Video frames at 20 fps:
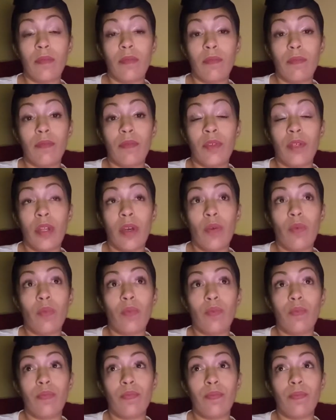you know,
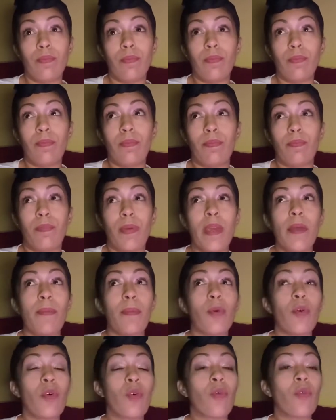
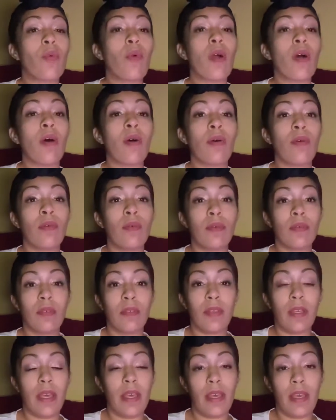people grow
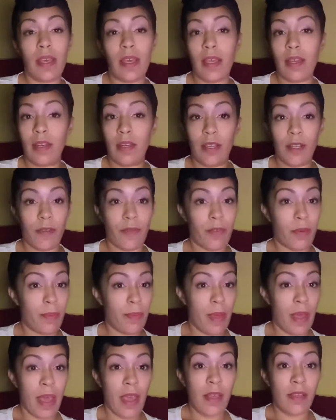at different
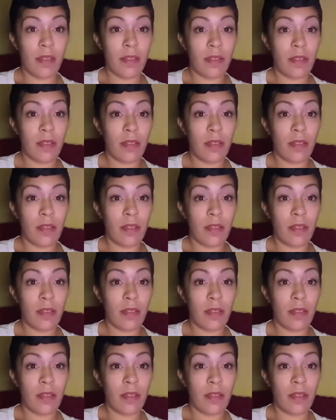pace.